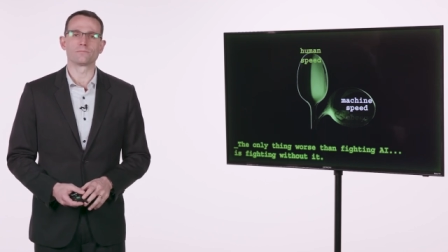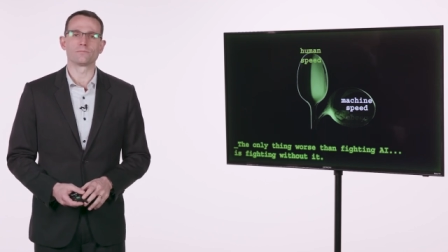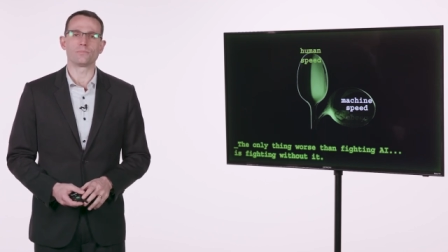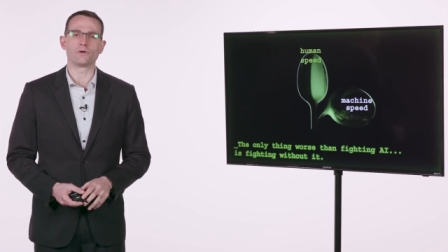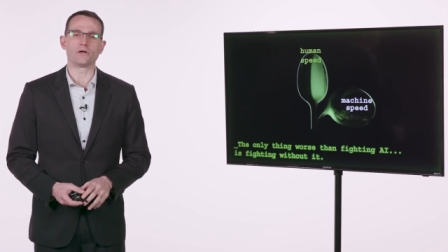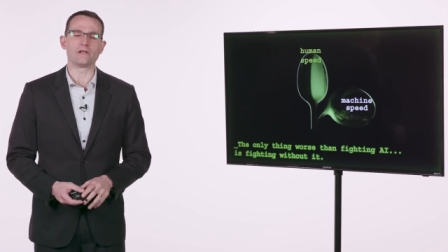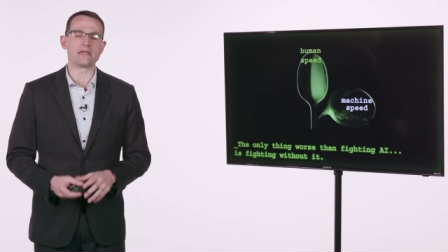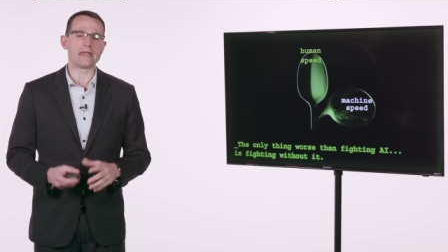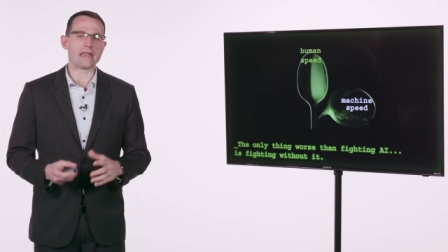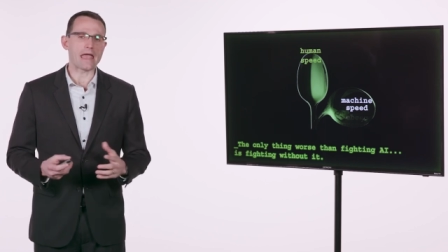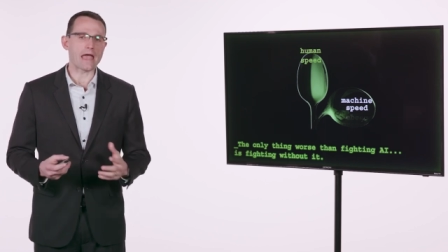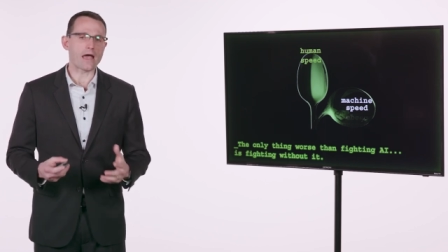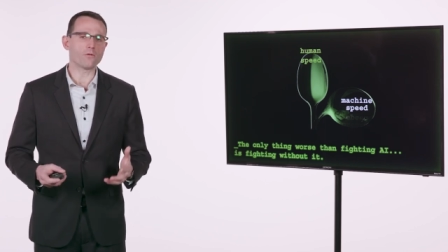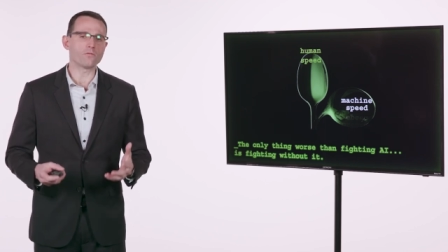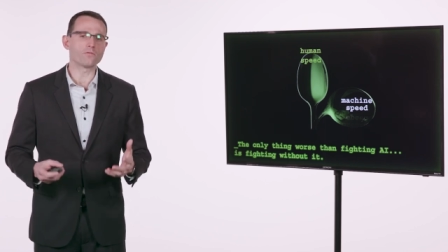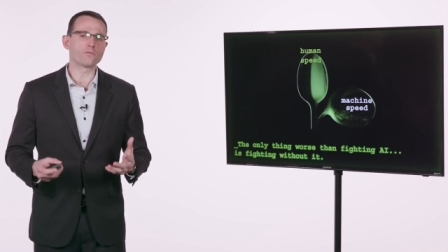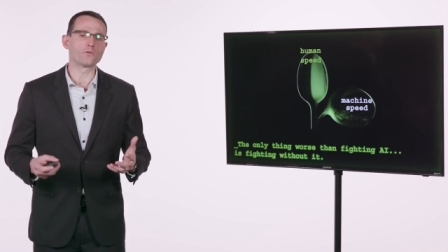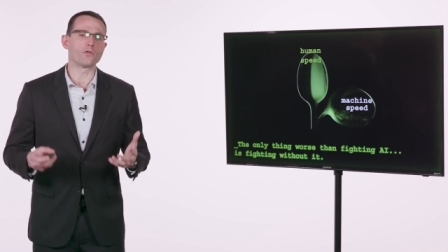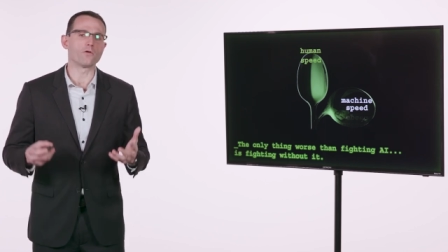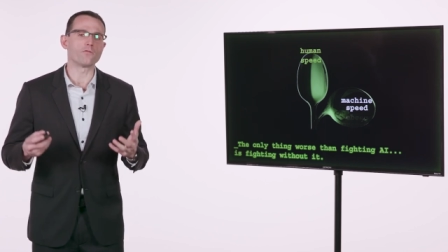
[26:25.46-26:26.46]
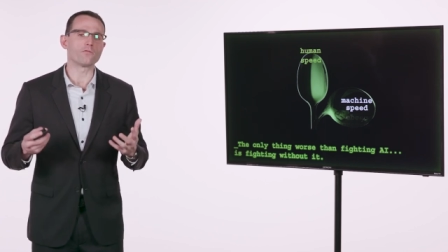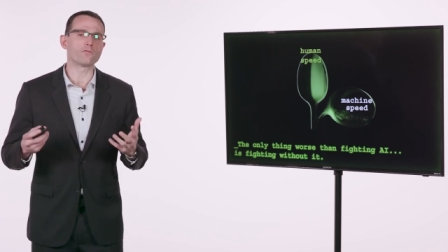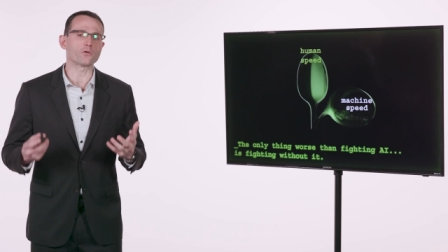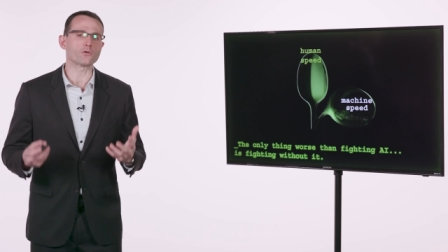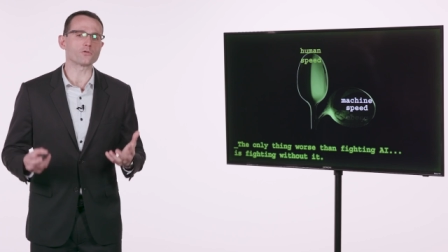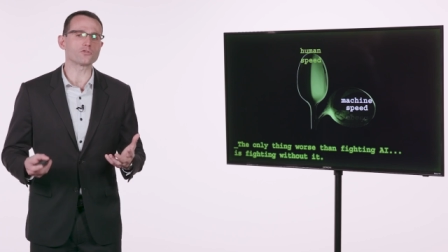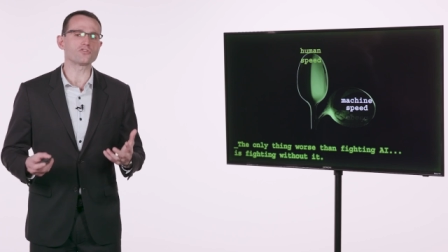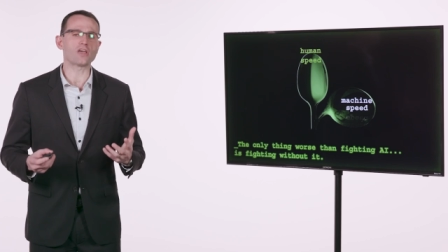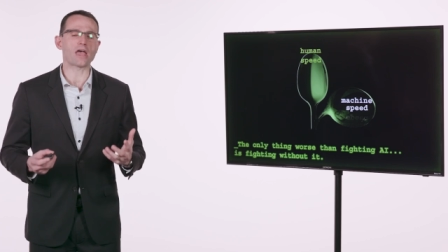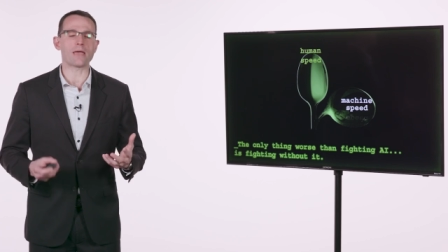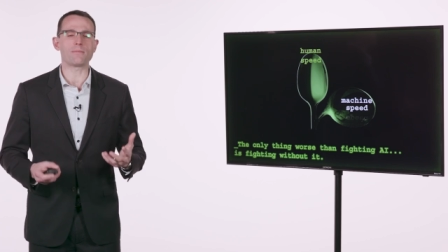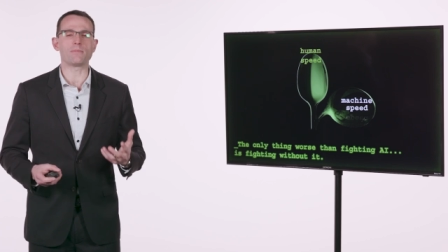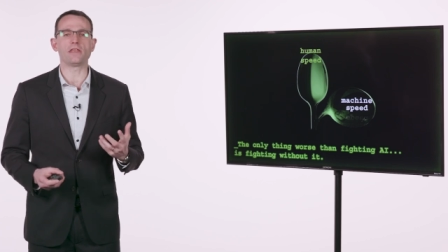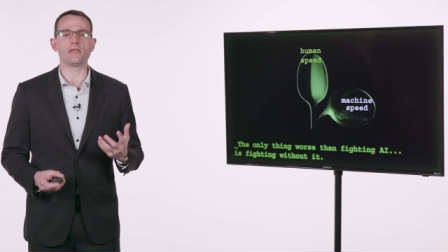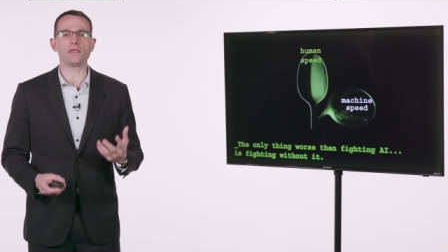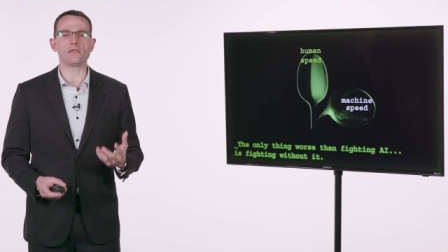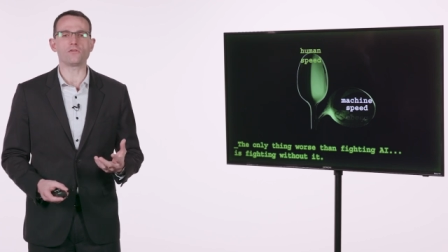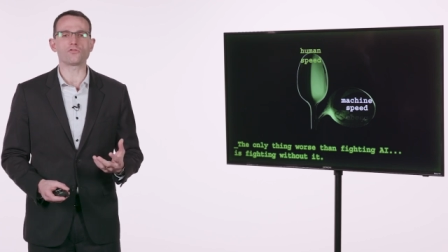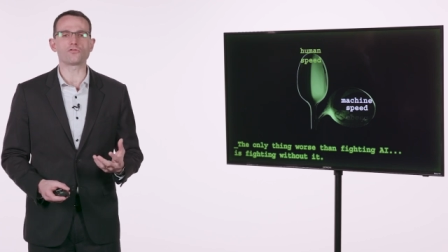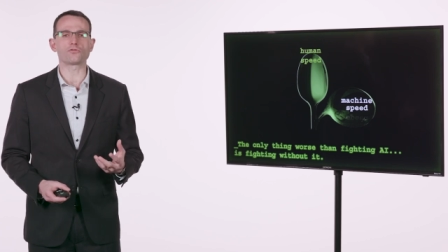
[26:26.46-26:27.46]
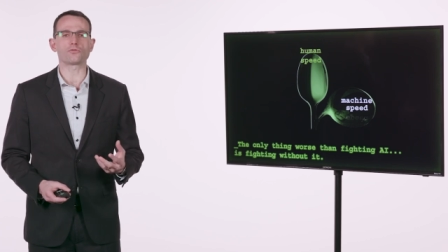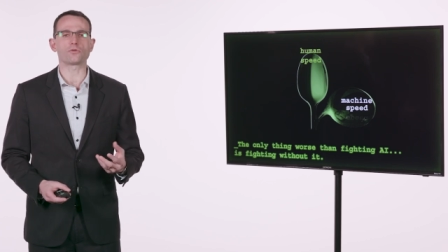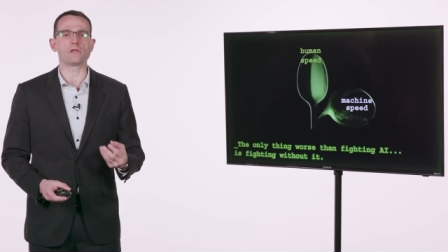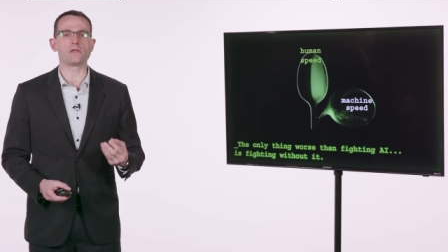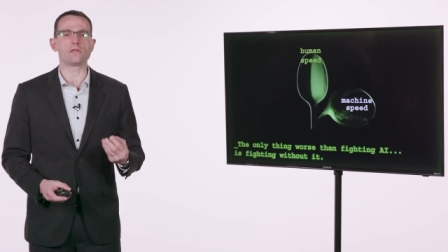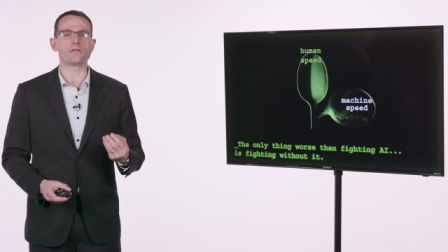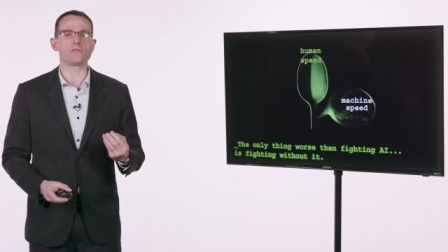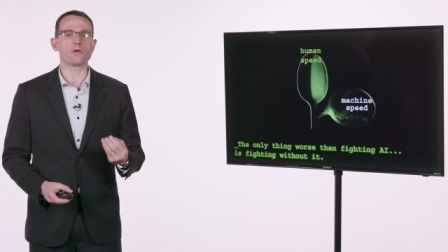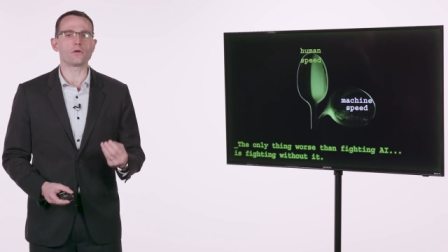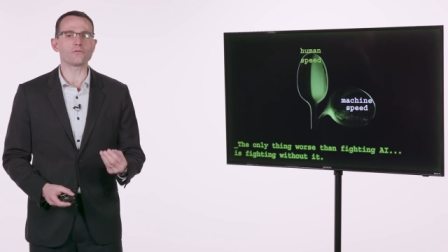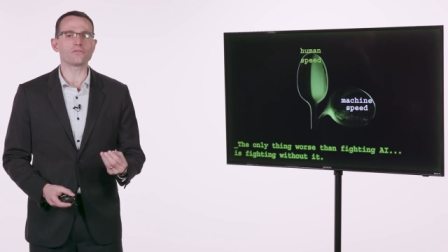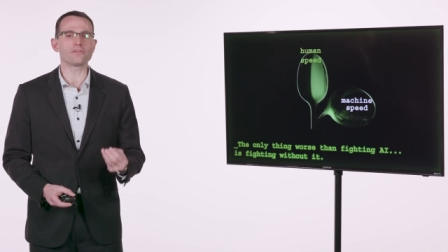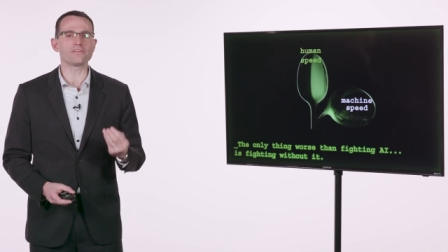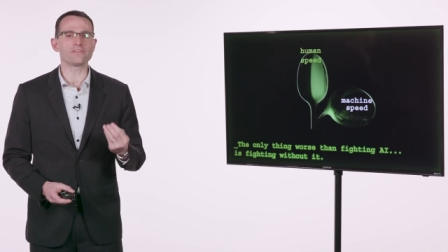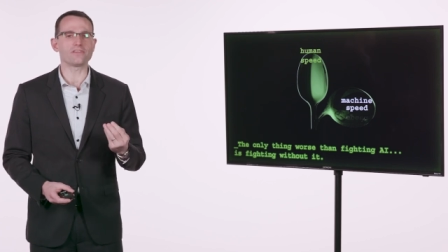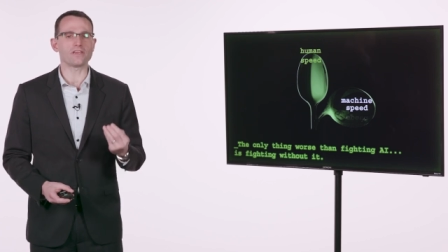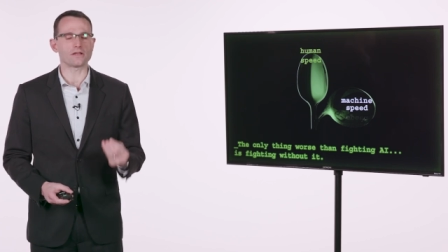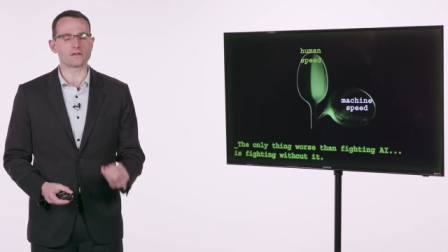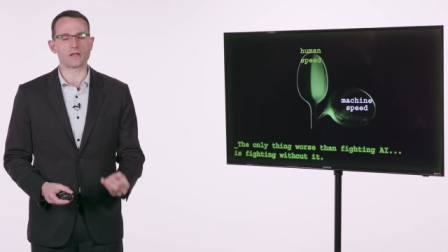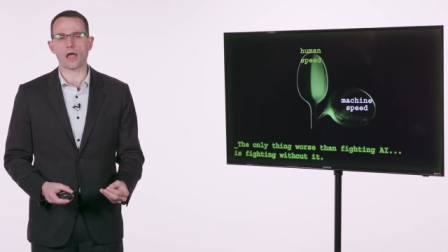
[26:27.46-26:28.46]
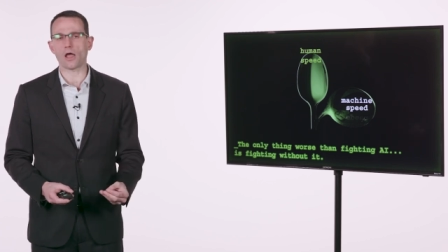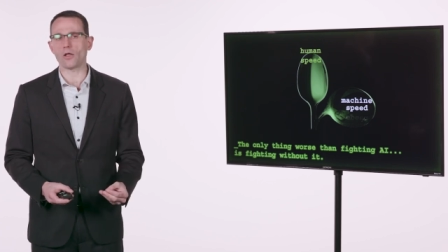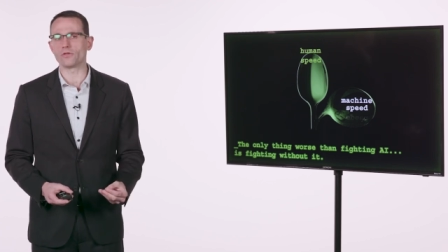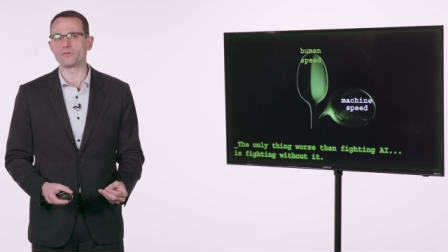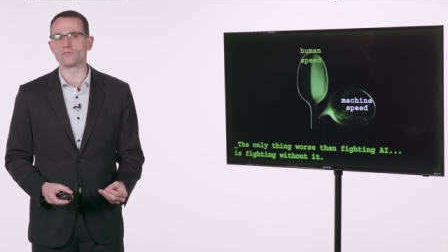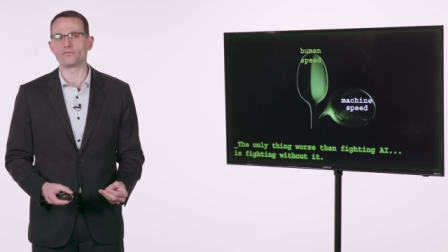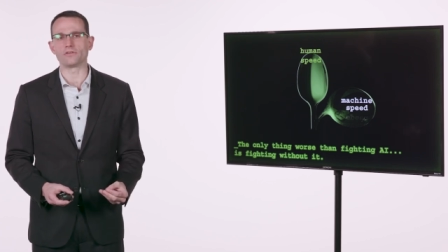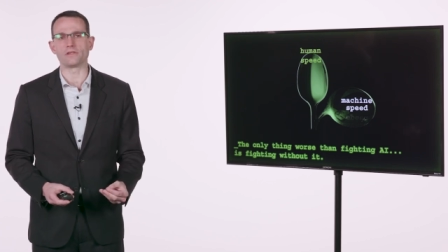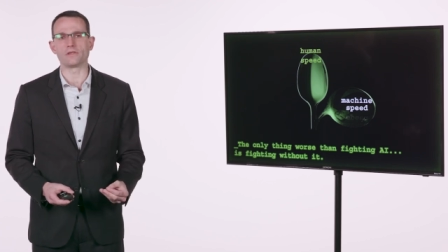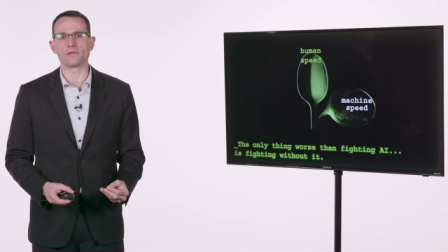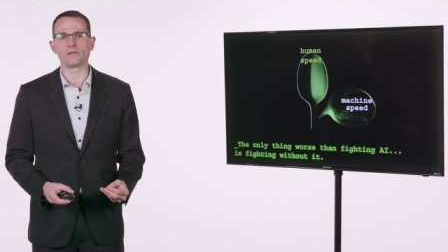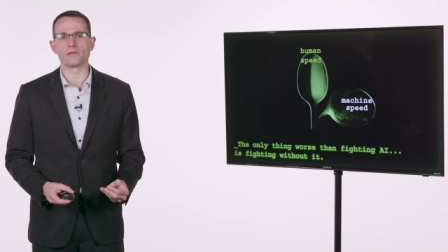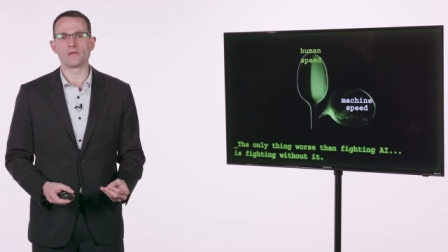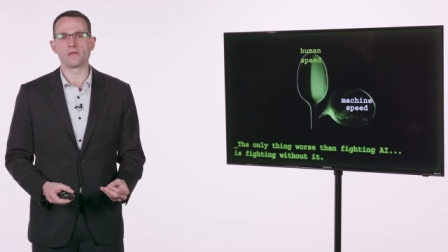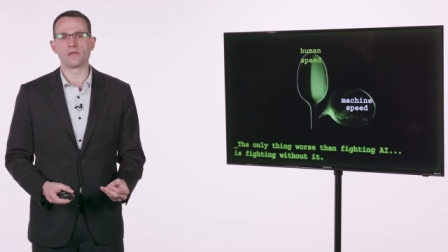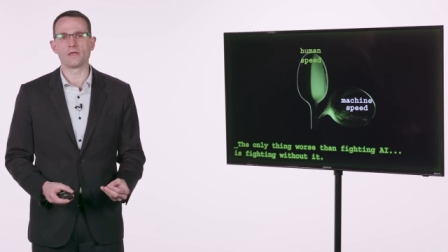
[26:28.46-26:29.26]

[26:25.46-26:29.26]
But now, for the first time in history, there's a technology